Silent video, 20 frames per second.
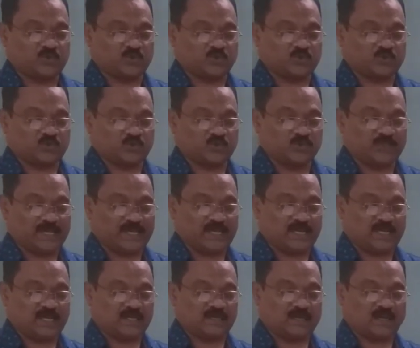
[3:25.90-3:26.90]
To
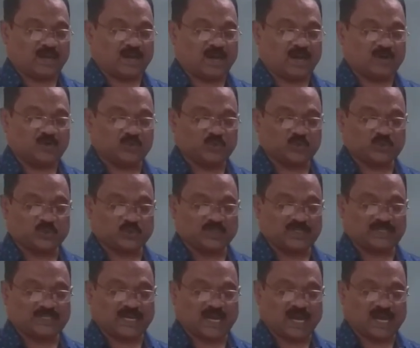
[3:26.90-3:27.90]
their
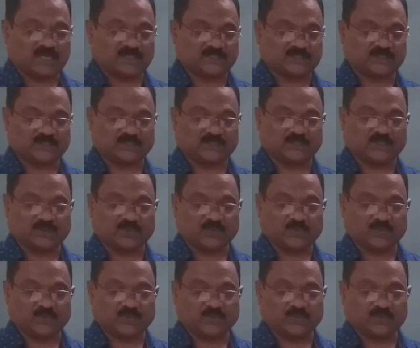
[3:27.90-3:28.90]
household tasks, the
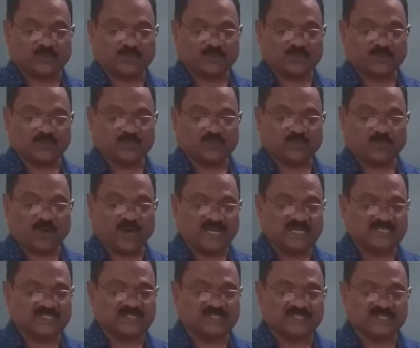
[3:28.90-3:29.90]

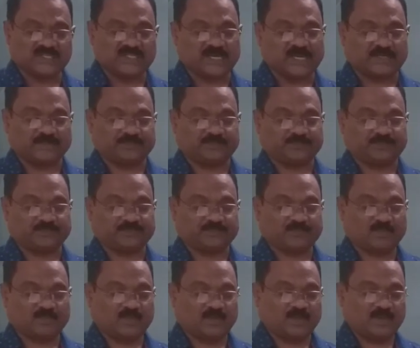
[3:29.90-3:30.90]
wise return,
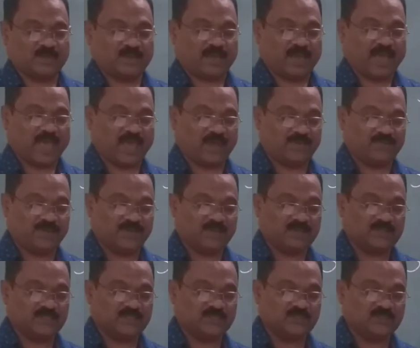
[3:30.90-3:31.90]

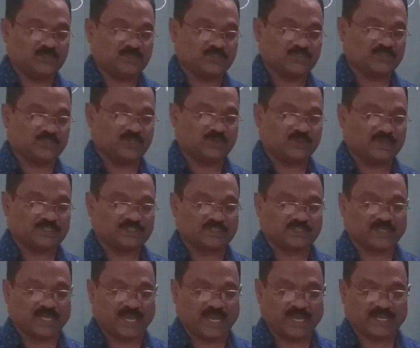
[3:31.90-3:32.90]
having used river
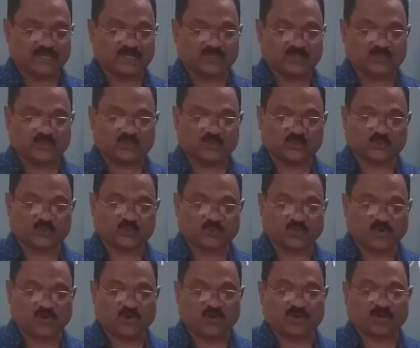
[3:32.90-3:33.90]
sand to
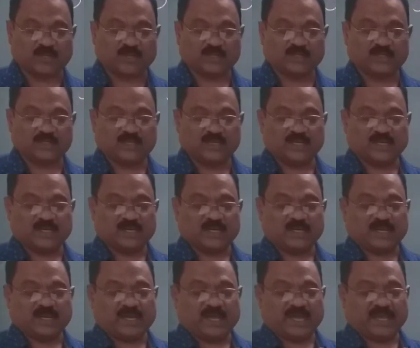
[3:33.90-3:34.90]

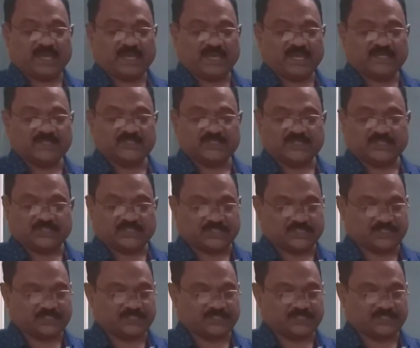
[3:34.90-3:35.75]
spot each dish.